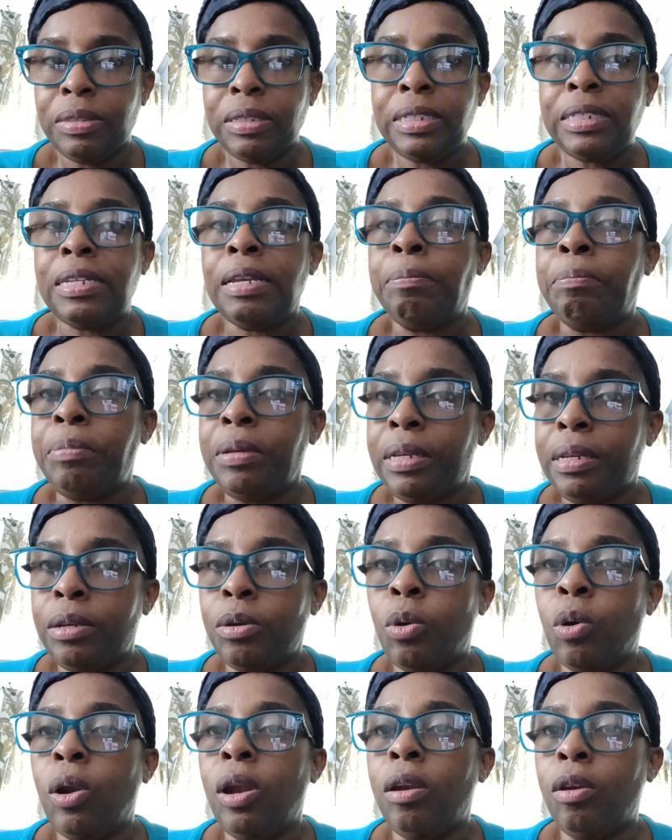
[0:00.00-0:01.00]
to be
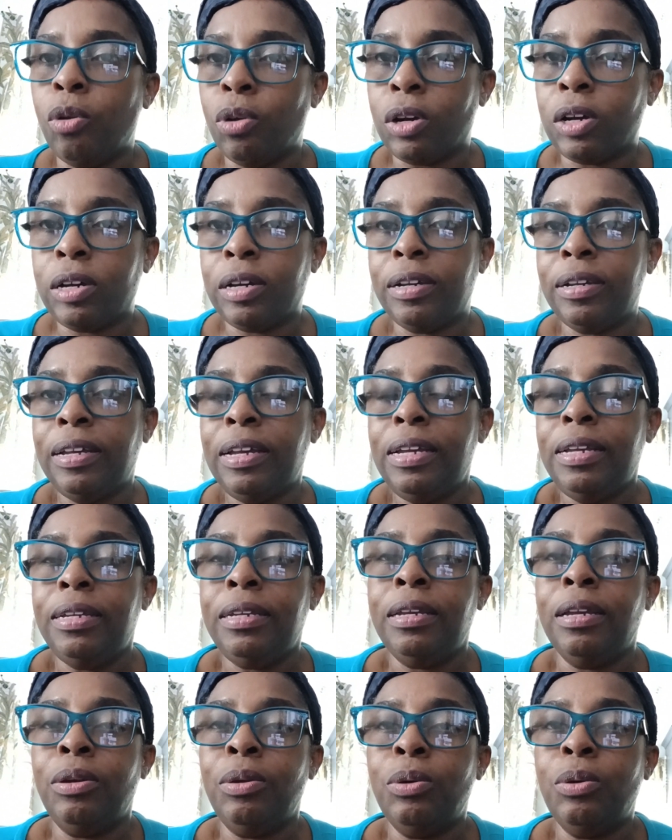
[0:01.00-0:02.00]
or look,
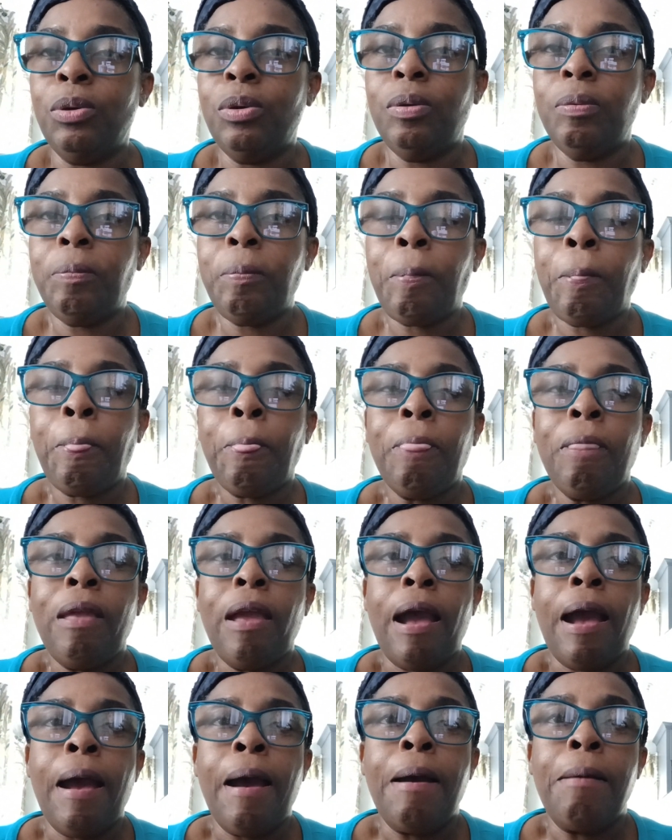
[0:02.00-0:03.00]
you know.
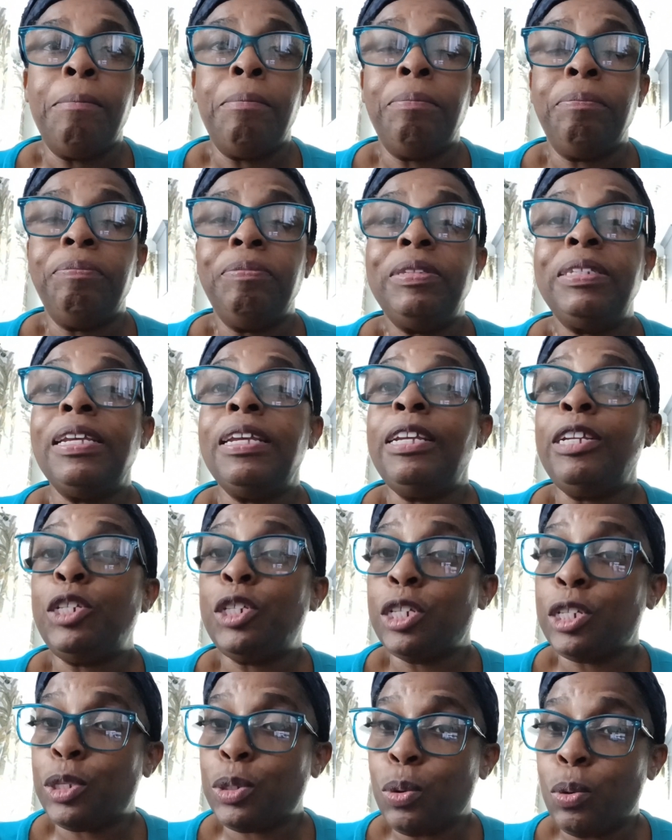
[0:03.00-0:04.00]
To each
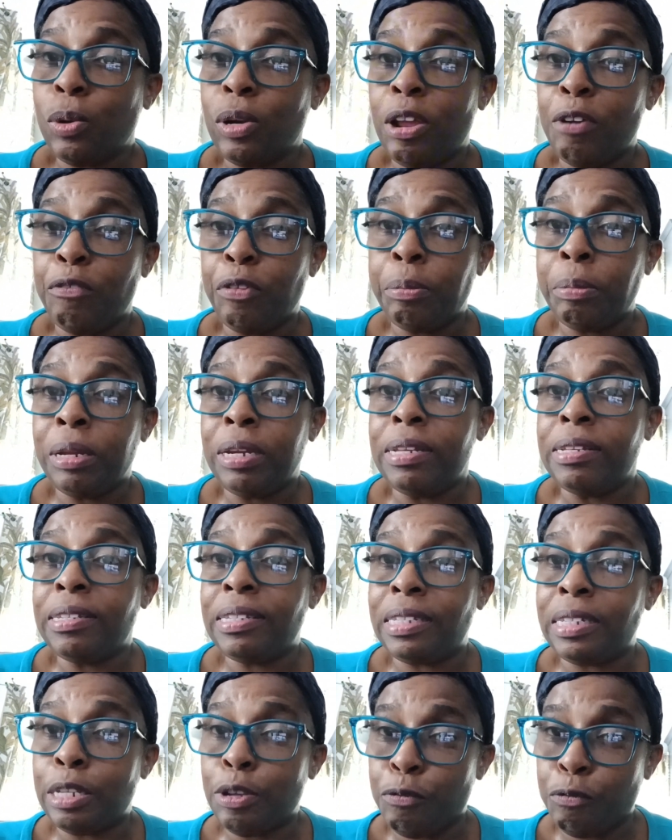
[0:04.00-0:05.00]
his own. Everybody's
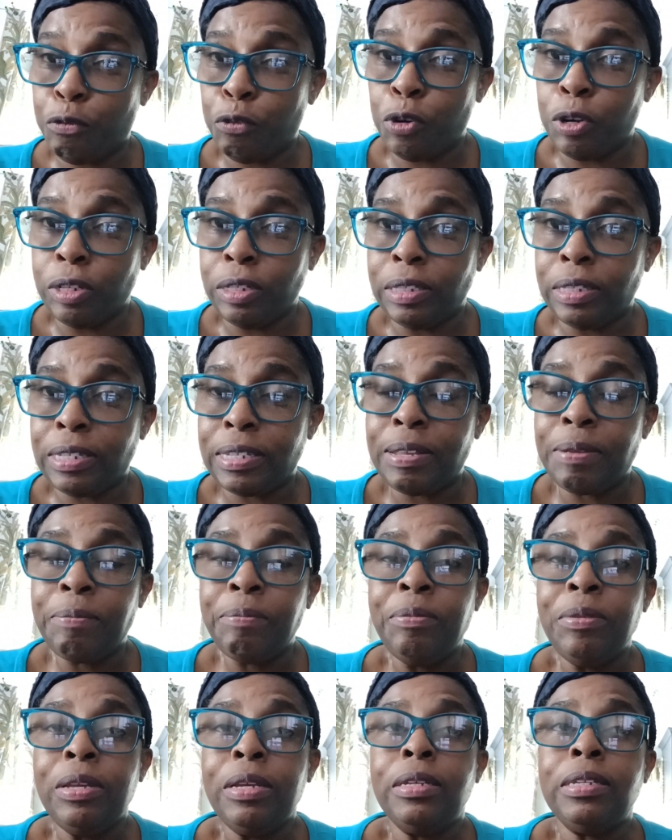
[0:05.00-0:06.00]
different.
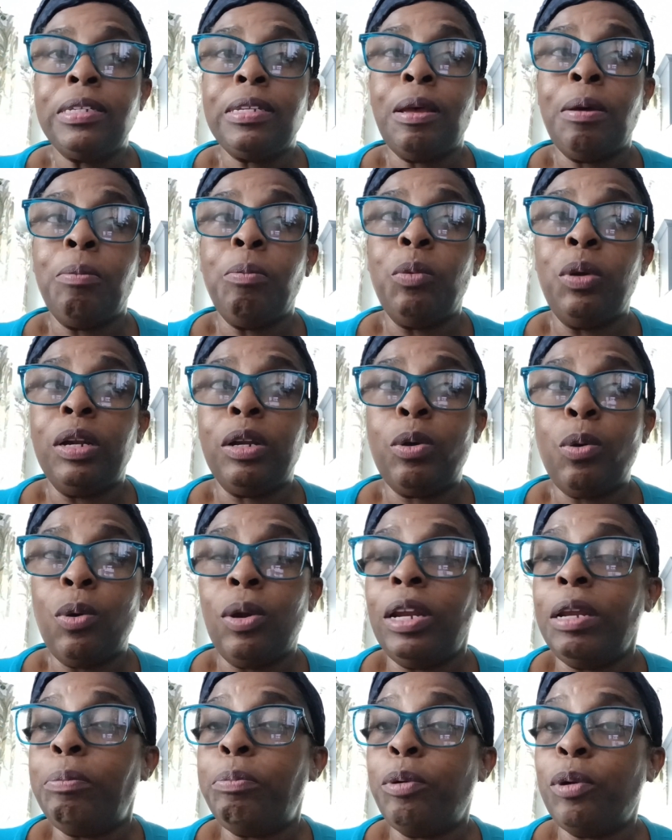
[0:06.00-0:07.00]
Some will call
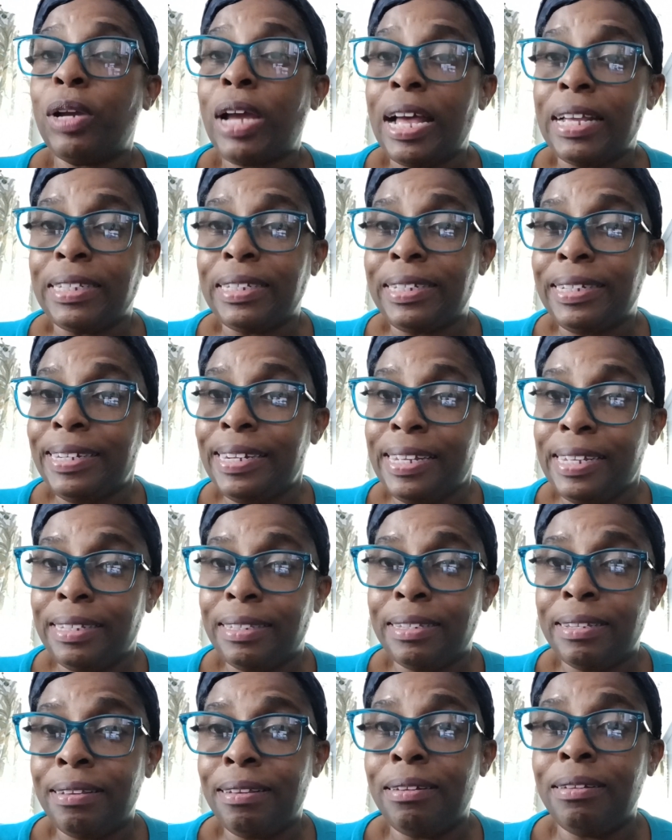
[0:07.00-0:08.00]
it
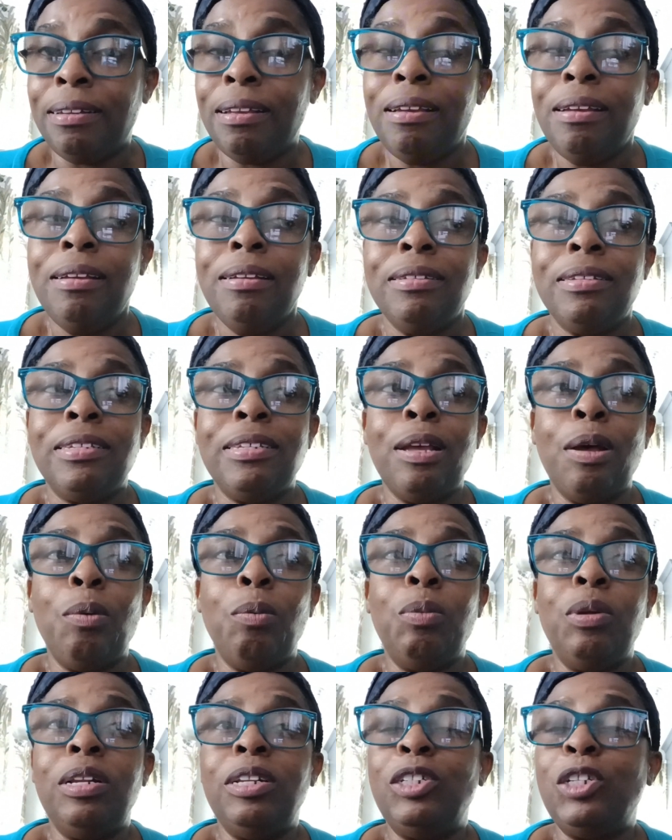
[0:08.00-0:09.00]
procrastinating, some
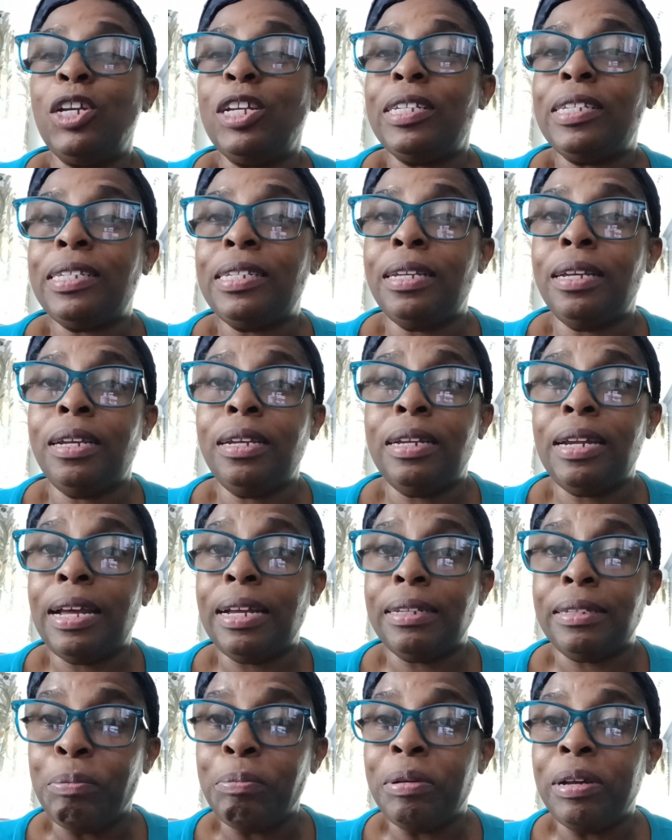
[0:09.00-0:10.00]
will just say
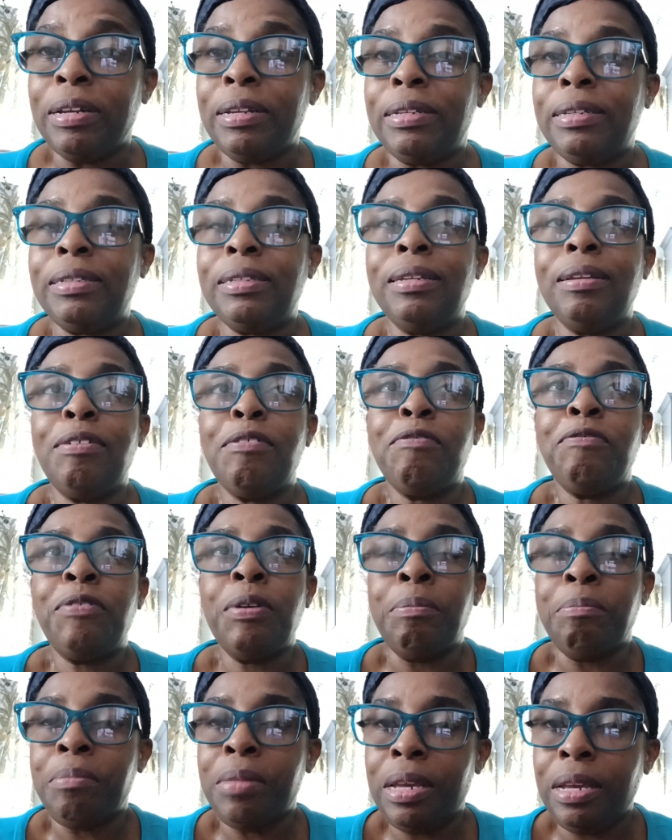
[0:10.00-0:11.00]
that, but for
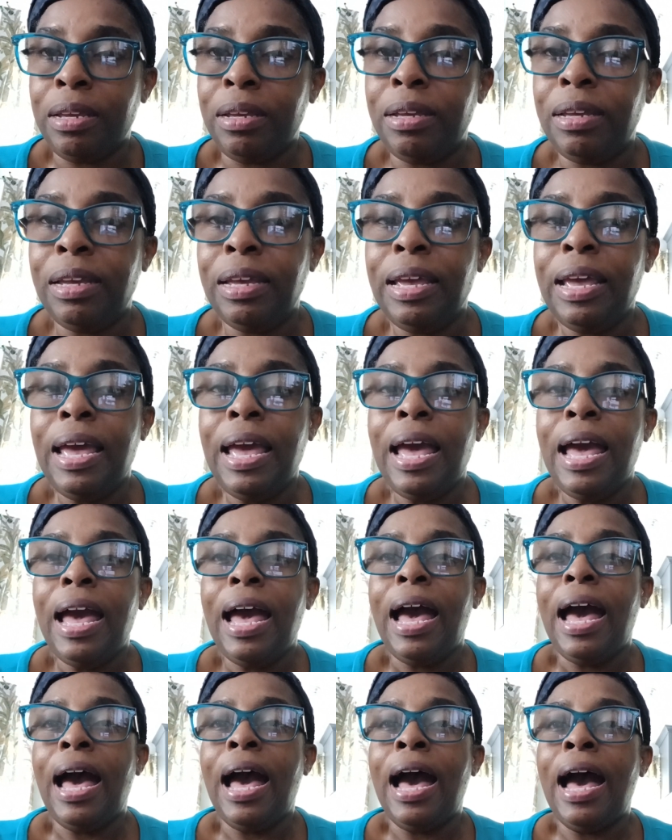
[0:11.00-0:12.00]
me,
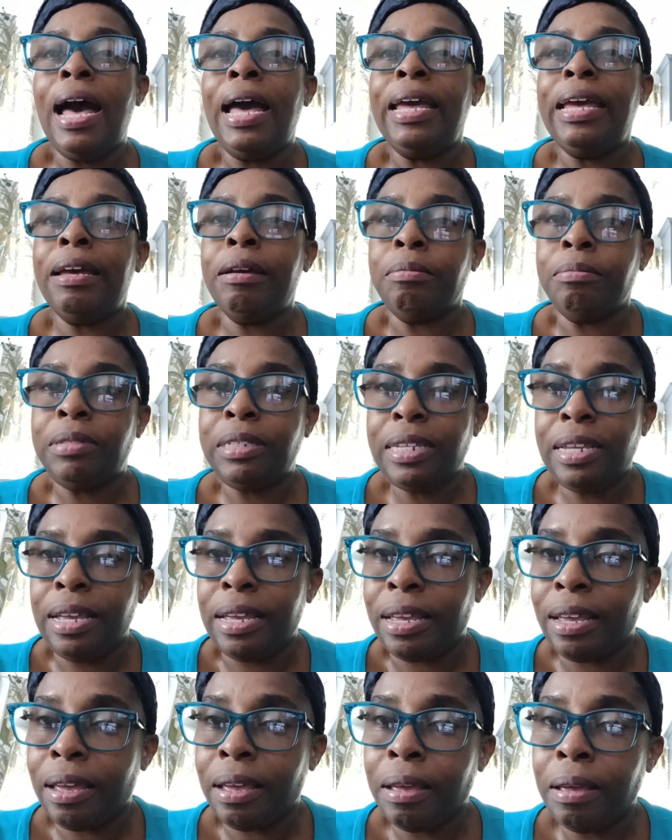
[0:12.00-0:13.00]
I am
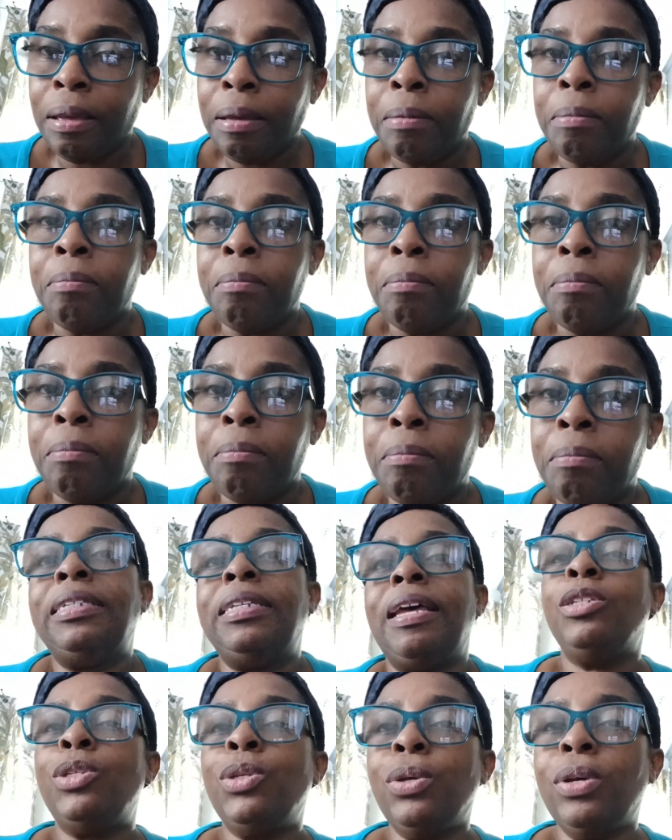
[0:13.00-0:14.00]
taking my
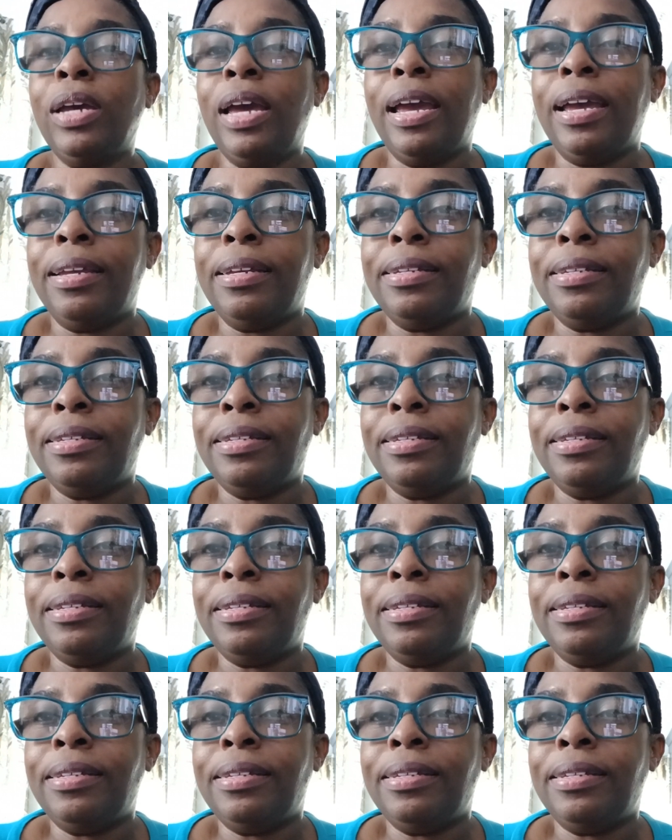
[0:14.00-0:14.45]
time. So guys,